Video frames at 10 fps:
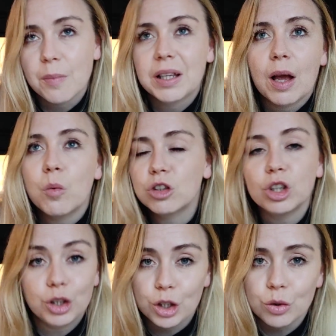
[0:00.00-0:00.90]
I mean, that
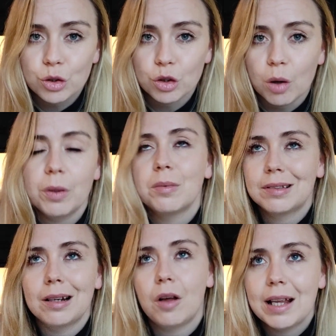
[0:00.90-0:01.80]
wasn't a huge job. It
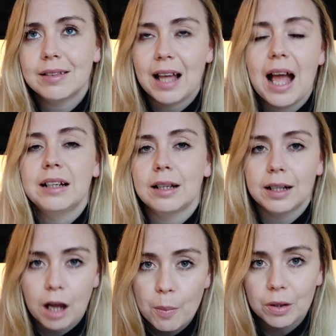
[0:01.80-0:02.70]
was a light sand and
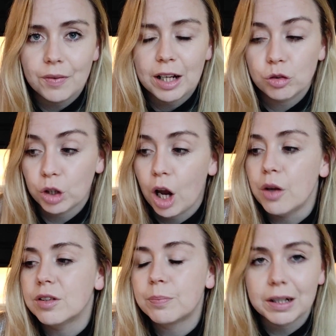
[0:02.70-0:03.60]
a couple of extra coats,